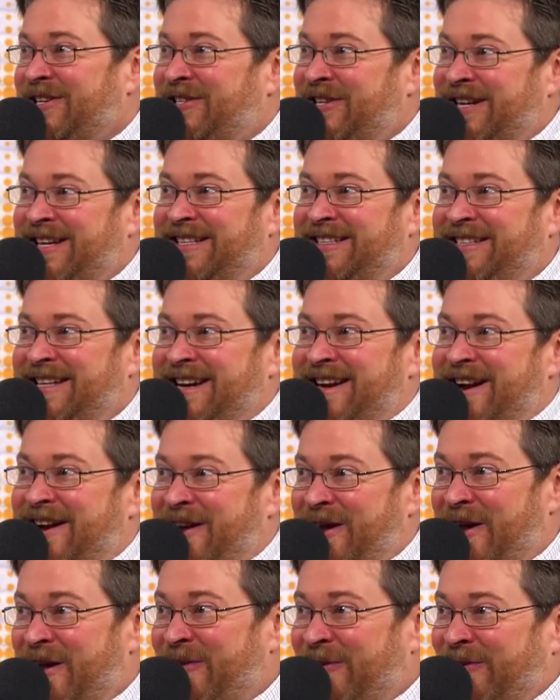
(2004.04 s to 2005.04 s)
She had seen
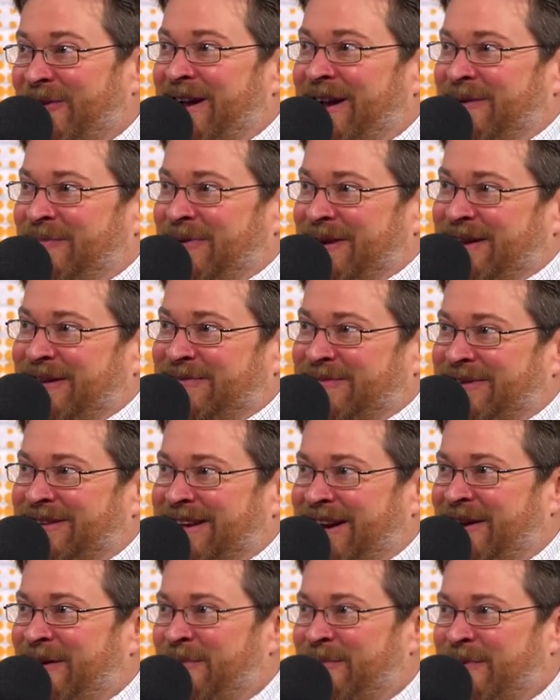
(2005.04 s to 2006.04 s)
another company's
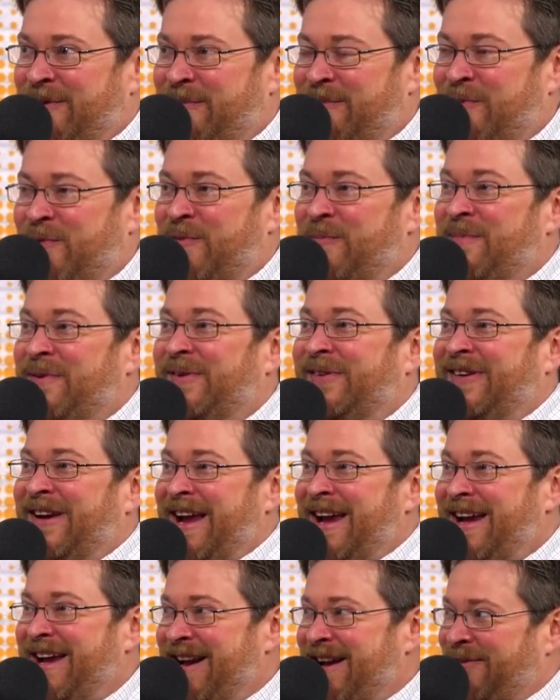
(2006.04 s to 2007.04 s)
mosquito billboard,
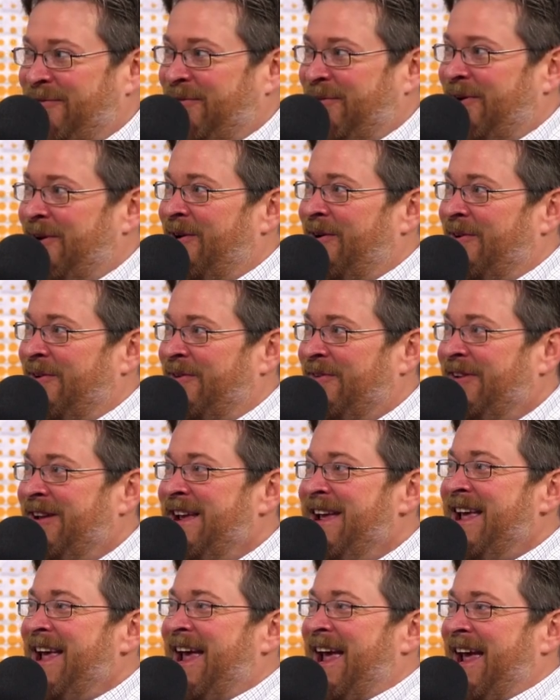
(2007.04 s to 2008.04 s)
mistaken it for ours,
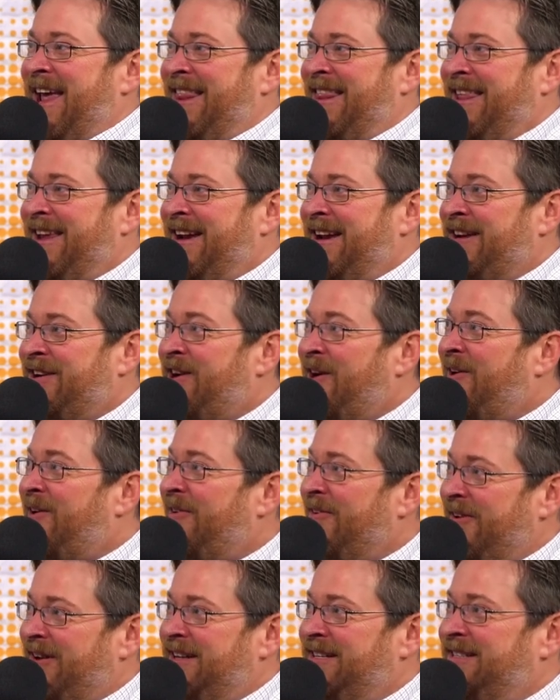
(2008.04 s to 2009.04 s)
and then
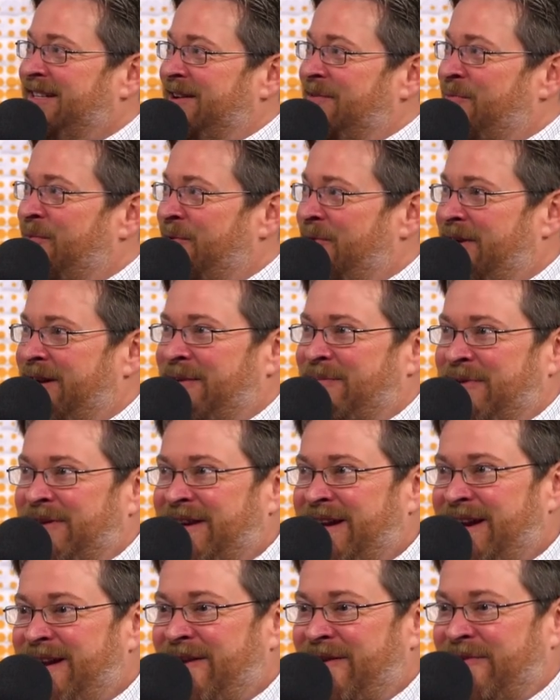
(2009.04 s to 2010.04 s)
called us and wanted a
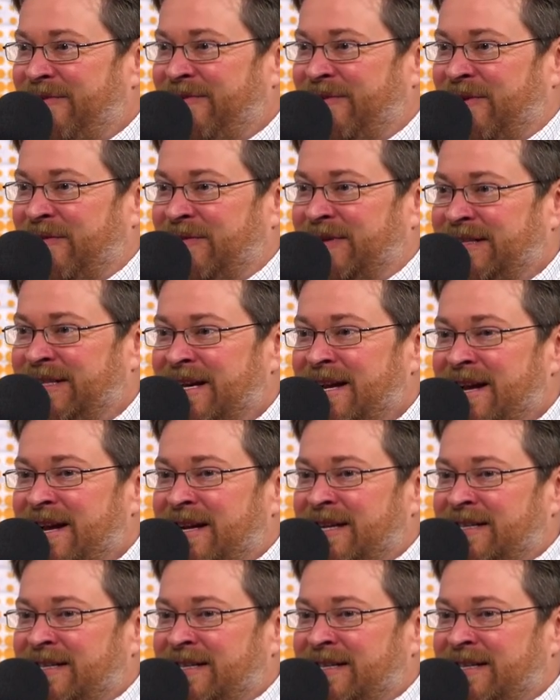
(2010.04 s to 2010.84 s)
mosquito service.